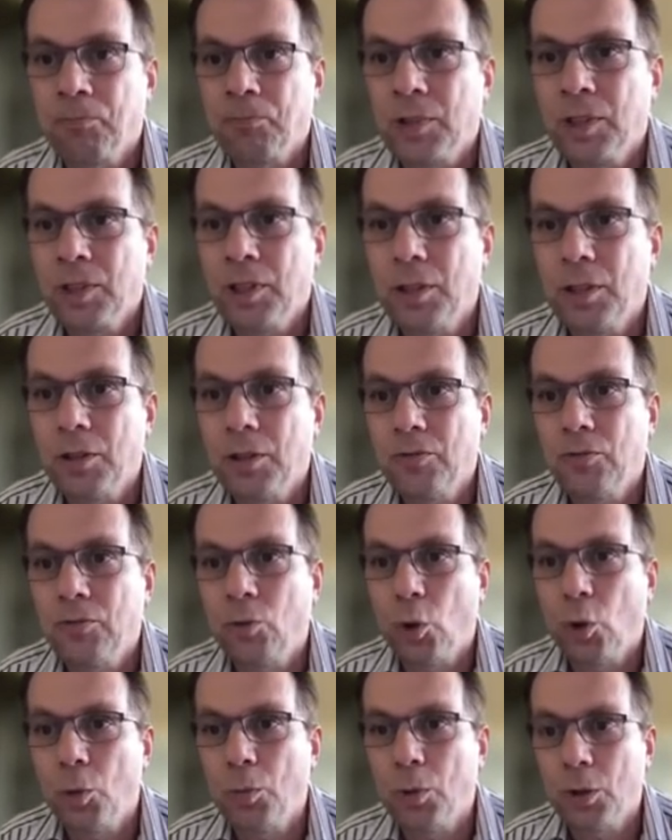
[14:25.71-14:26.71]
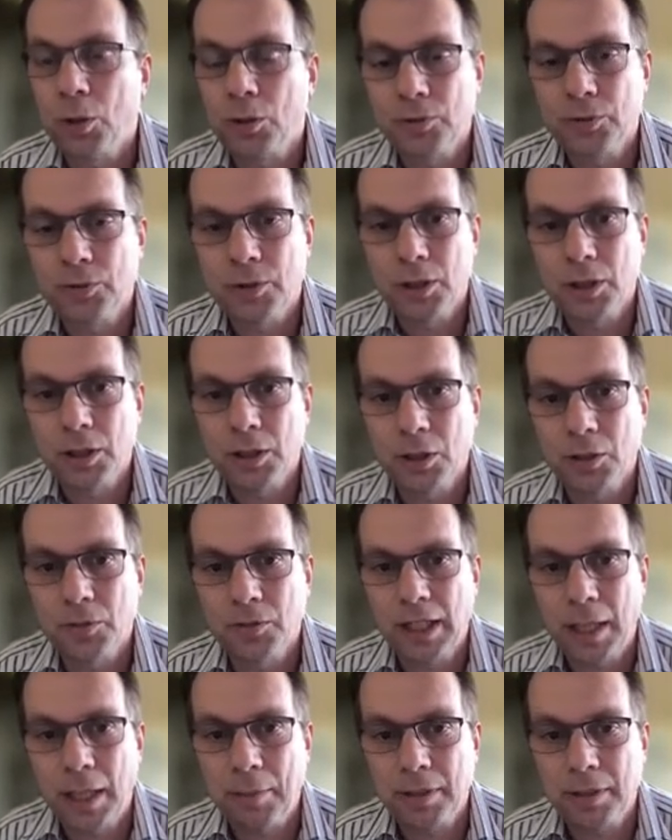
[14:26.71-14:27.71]
you know, form of uh, of
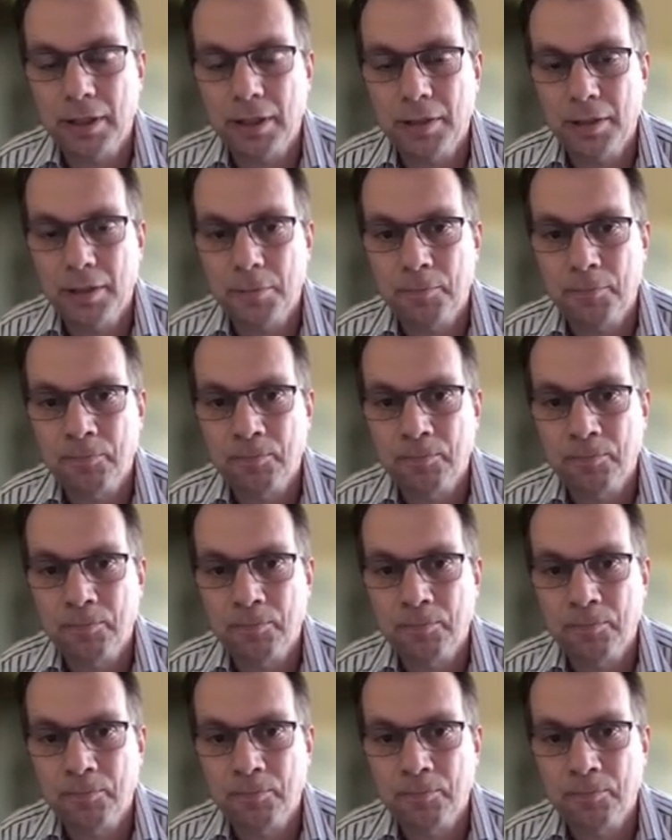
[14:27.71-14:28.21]
capitalism.